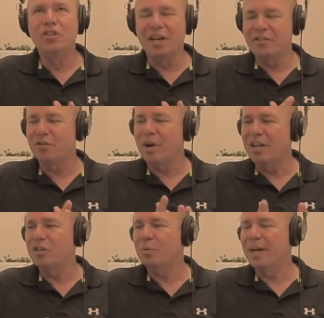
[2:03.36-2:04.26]
just
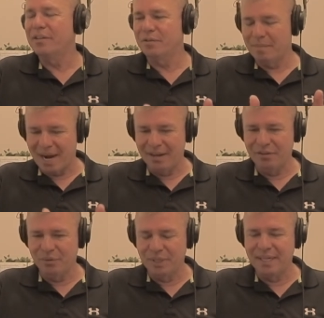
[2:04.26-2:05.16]
graduates from high
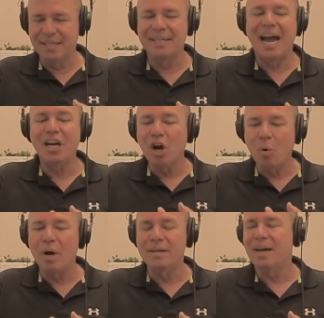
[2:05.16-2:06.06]
school and does not
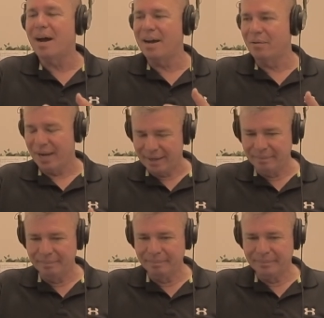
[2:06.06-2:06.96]
go on to higher ed,